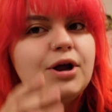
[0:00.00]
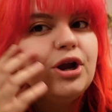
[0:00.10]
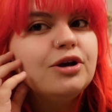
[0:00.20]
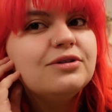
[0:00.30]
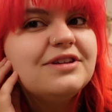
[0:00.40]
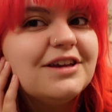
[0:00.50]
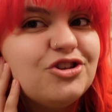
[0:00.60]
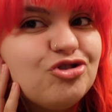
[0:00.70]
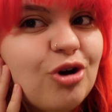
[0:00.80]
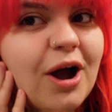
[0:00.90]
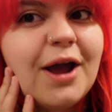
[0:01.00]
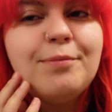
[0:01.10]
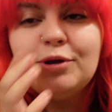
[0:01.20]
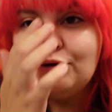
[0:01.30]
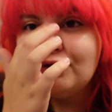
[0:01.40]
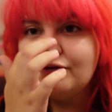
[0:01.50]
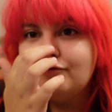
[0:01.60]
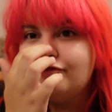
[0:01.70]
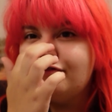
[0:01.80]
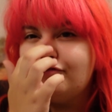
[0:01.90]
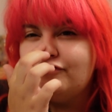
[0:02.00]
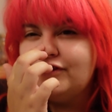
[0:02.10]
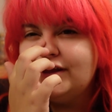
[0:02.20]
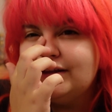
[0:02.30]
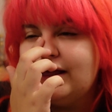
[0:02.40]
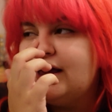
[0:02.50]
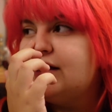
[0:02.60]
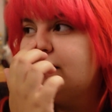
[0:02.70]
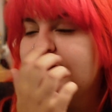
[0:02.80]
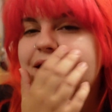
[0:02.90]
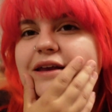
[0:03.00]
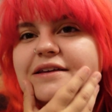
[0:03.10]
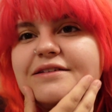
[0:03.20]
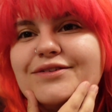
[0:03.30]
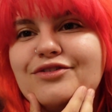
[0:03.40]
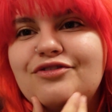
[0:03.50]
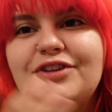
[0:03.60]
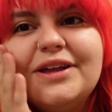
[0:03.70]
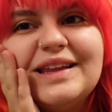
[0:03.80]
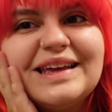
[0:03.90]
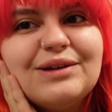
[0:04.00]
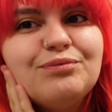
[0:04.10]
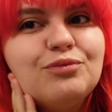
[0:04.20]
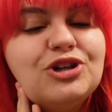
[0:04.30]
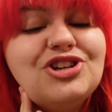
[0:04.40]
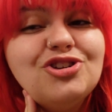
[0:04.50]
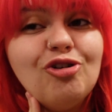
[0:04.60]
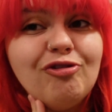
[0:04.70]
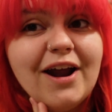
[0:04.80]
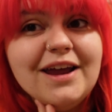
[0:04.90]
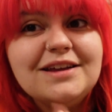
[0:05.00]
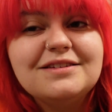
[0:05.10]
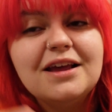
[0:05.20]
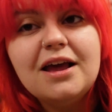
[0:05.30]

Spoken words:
nose is dry, but you don't feel it. Like, it doesn't feel it, which is great.